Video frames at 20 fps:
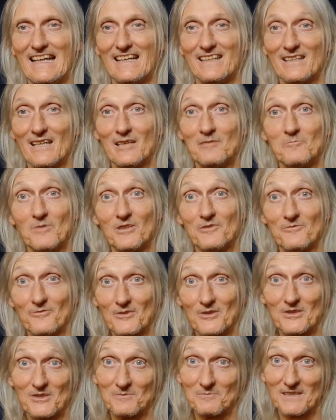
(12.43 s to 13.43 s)
then my
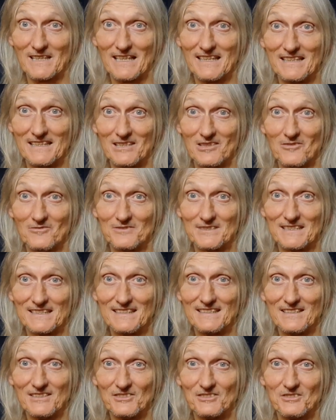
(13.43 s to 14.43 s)
first playing of it
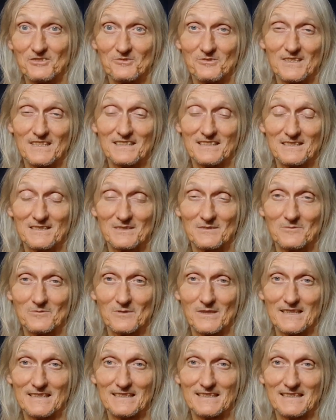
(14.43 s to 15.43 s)
in the street
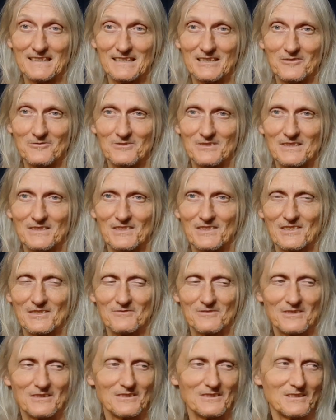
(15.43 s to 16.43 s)
when
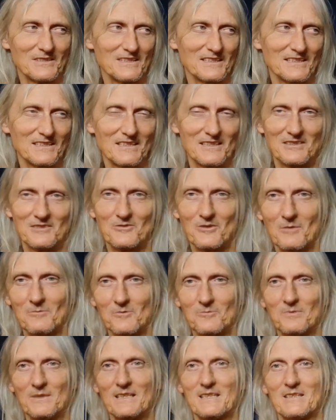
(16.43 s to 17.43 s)
discovered that the
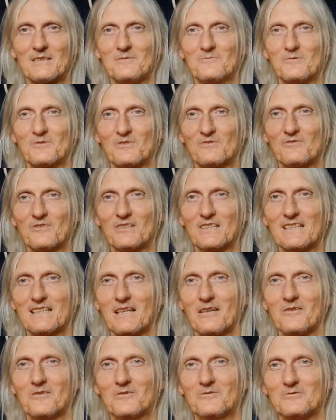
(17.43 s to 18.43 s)
treble pickup was very
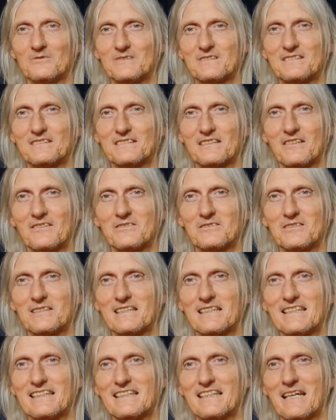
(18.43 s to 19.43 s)
low and
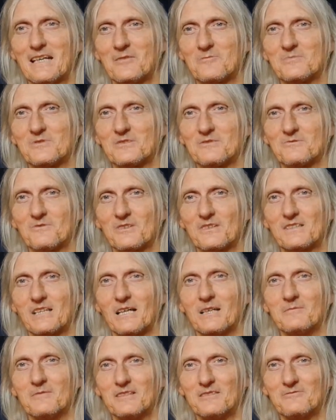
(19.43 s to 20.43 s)
hardly any output was
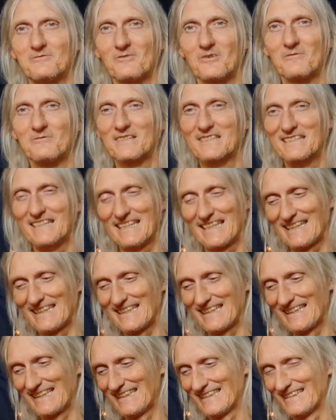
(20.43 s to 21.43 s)
coming from it,
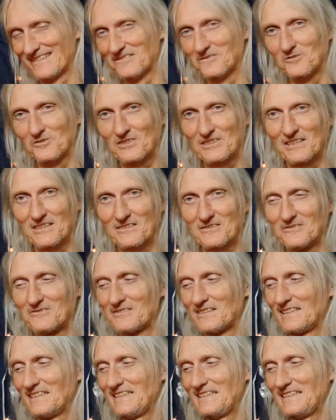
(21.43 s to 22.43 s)
and also
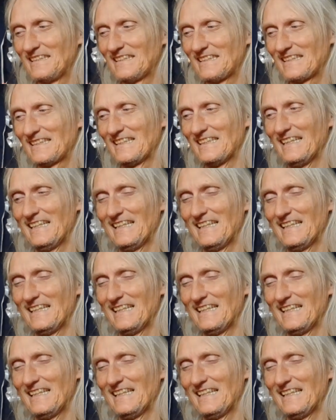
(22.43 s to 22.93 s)
the